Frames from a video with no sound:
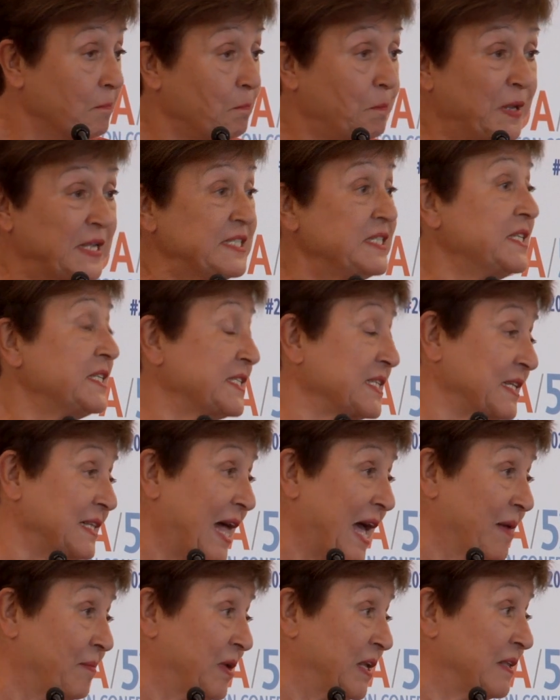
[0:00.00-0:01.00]
Business
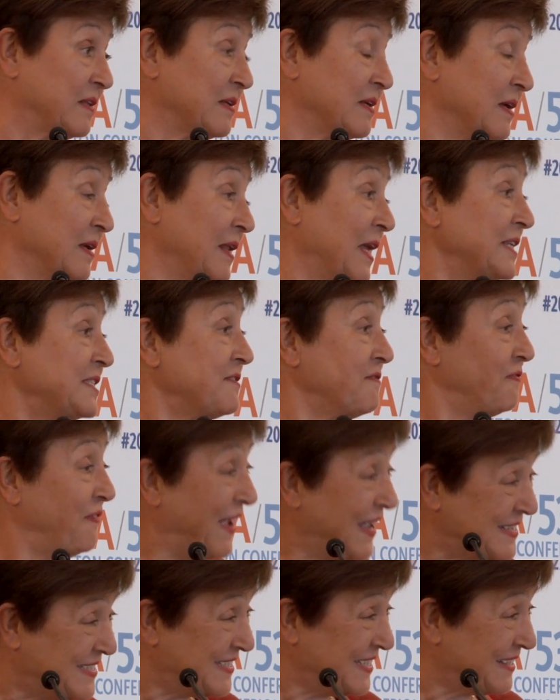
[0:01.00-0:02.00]
climate. Let's
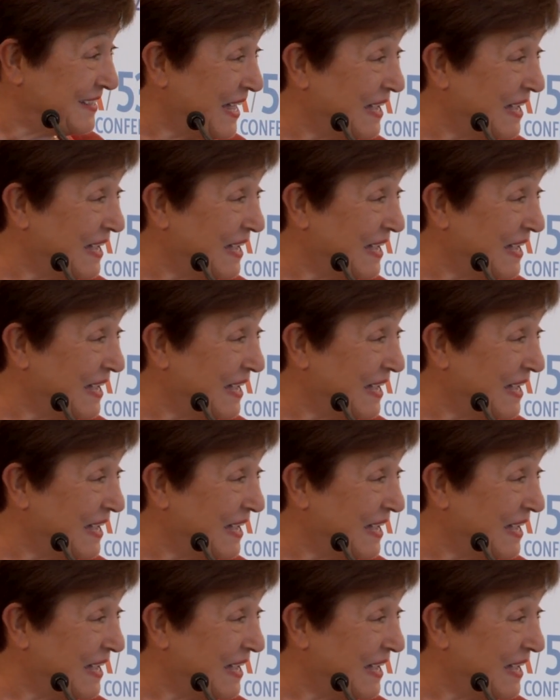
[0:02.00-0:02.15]
face it,